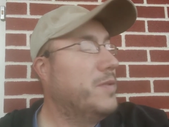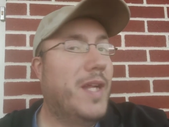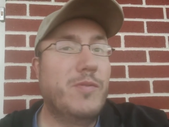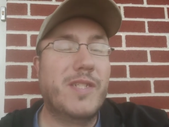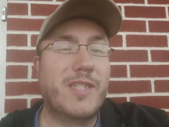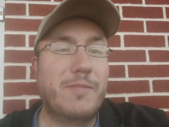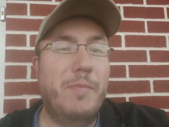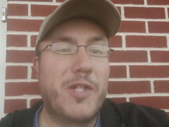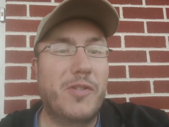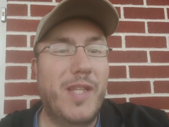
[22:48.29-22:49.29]
But that was an
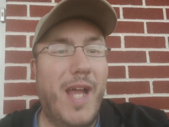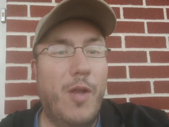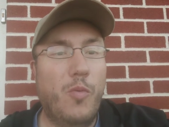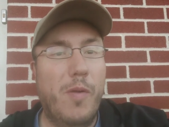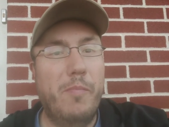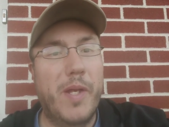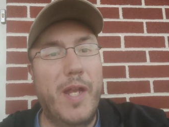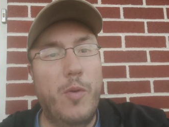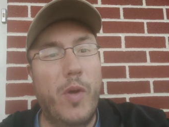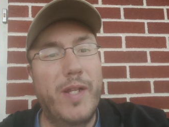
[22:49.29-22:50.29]
especially loud one. But
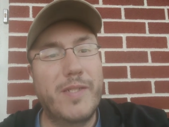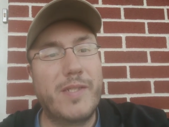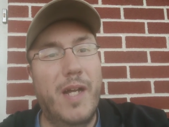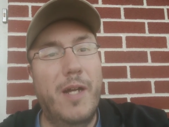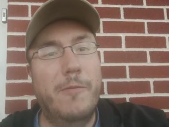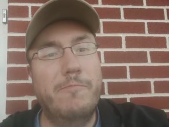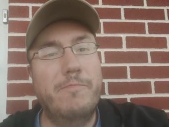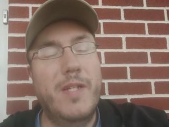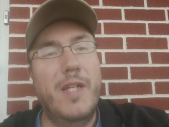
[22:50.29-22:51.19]
anyways, um,